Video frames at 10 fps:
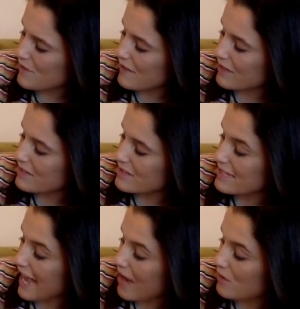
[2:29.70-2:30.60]
feel
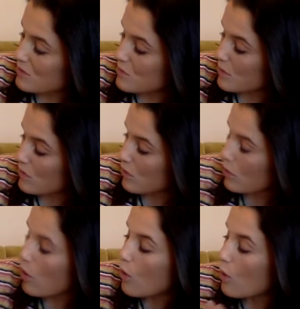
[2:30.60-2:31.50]
sounds with their
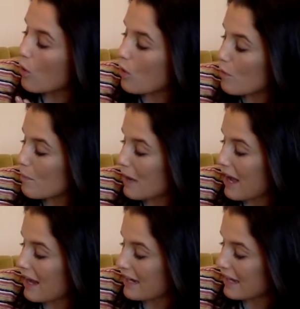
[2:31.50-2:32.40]
whole
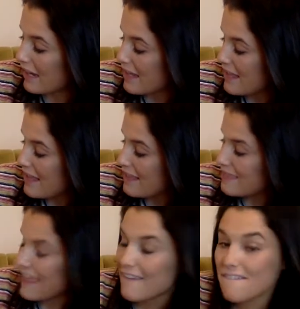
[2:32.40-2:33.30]
body.
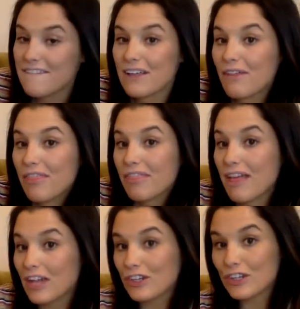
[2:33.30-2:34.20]
They feel
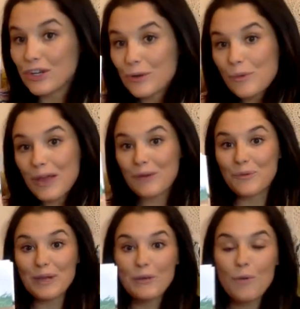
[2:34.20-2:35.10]
thunder when
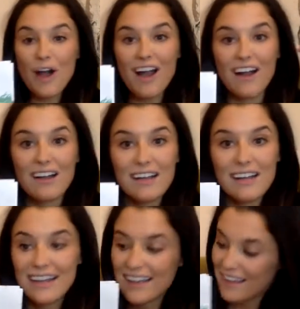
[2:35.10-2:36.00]
we walk.
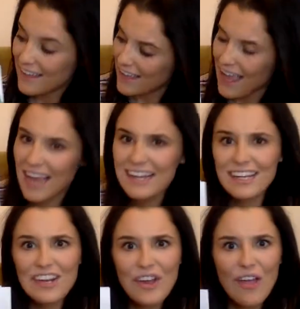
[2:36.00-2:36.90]
I
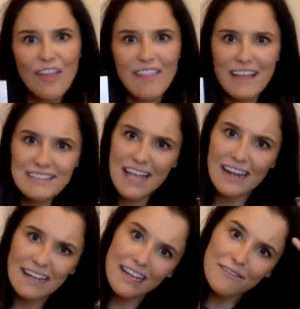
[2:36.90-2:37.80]
didn't know that. That's
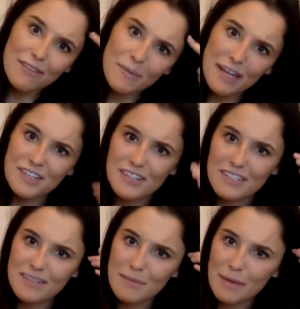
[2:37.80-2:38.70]
adding information
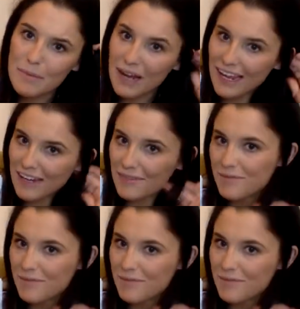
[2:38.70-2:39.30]
to my brain.